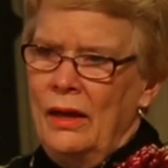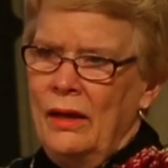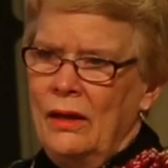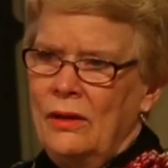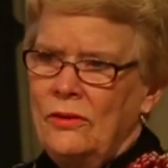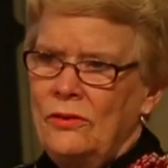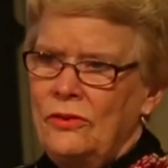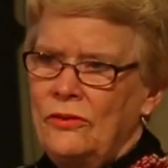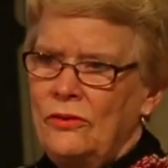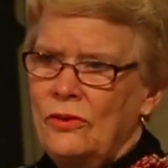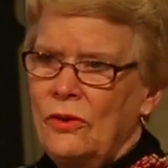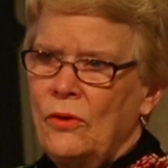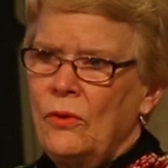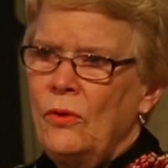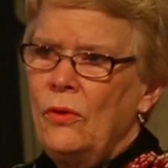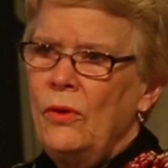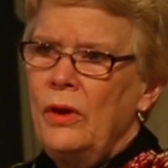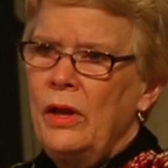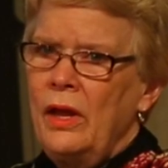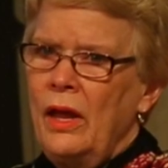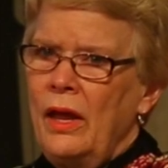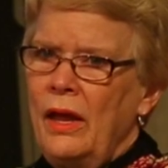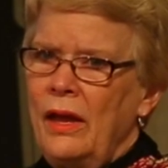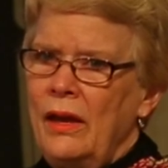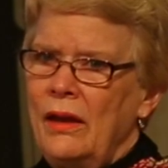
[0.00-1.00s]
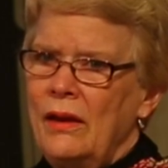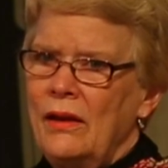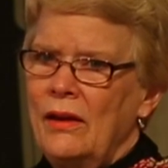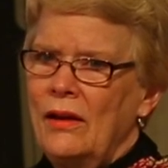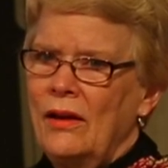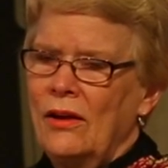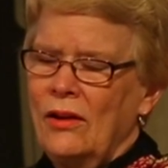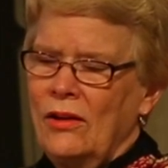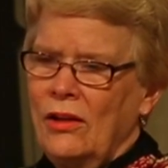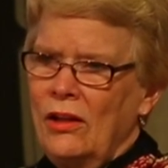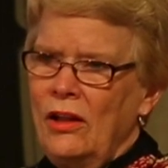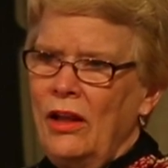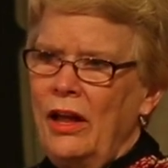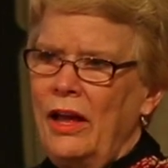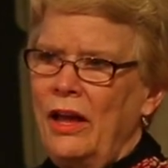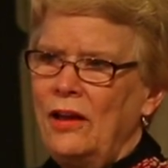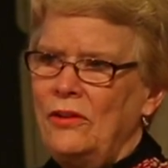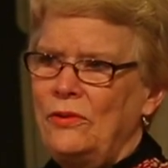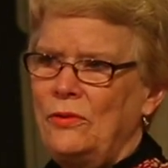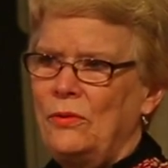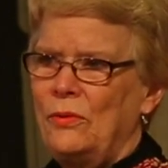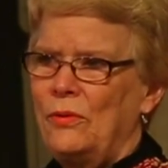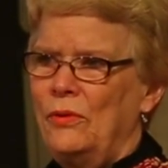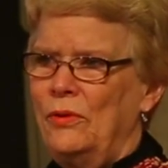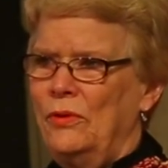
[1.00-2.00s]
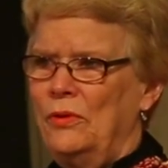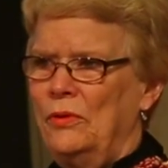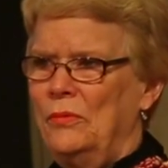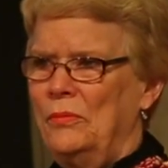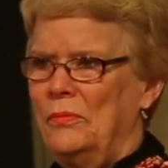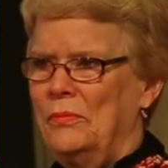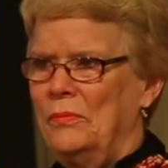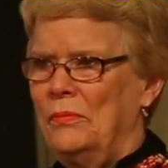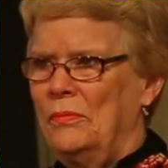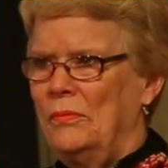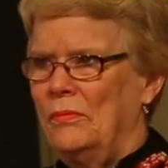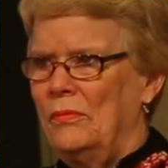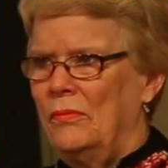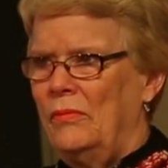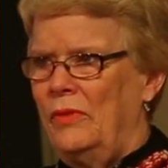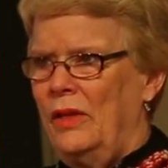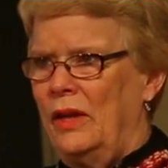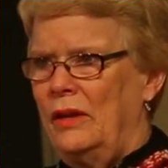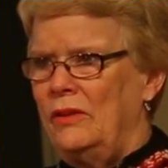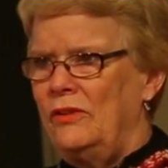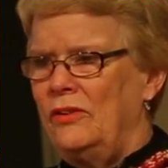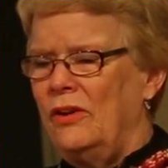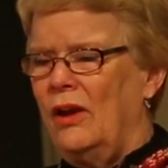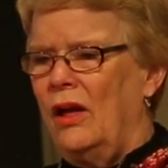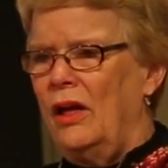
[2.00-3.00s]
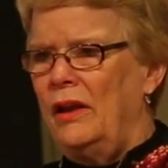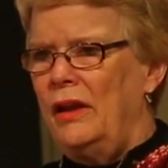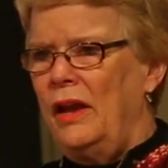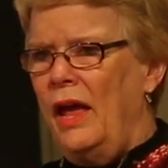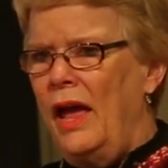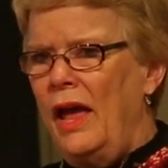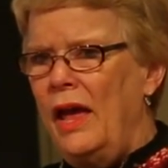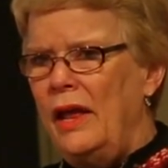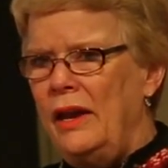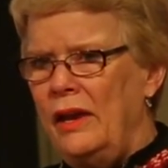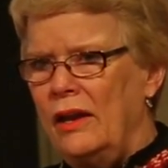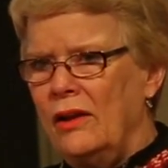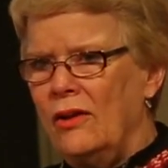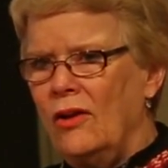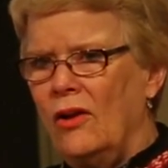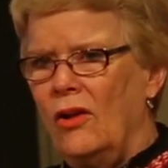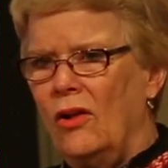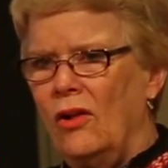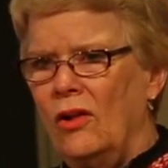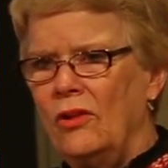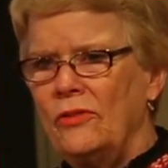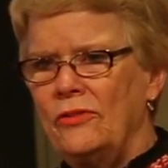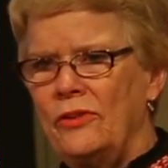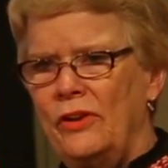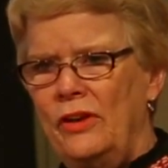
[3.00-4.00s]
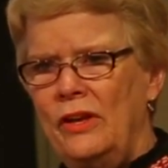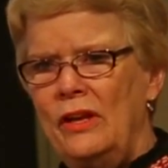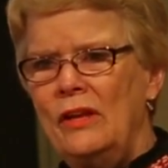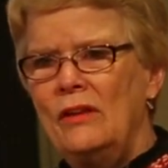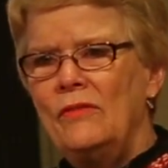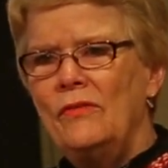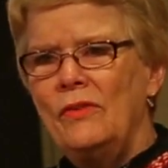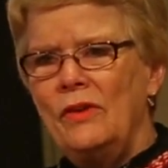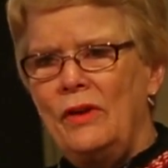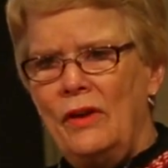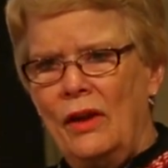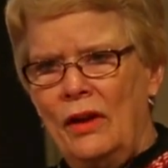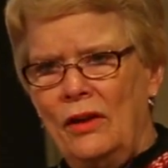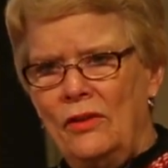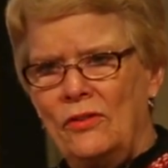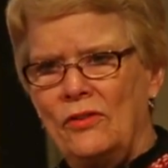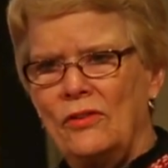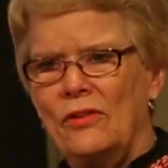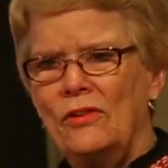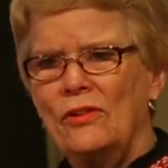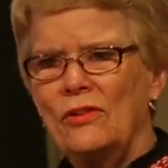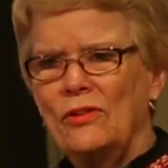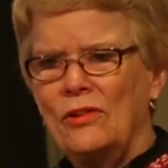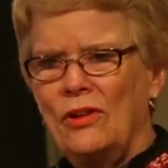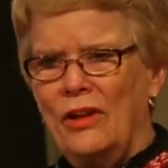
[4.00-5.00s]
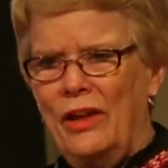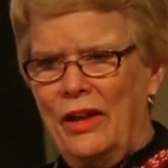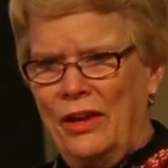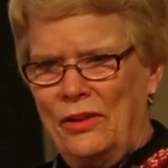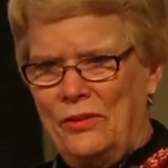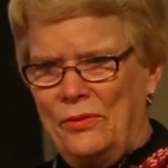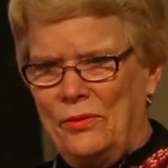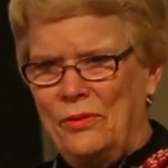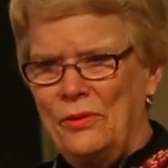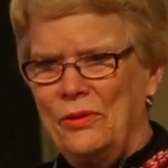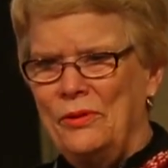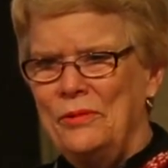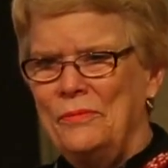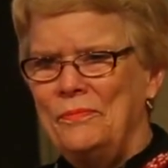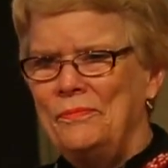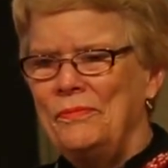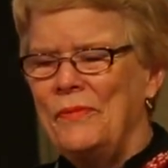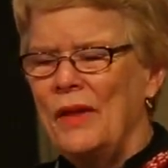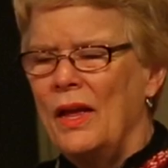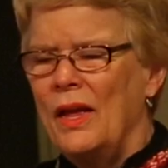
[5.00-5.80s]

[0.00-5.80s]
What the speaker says: is to create a classroom that John Hattie calls an invitational classroom,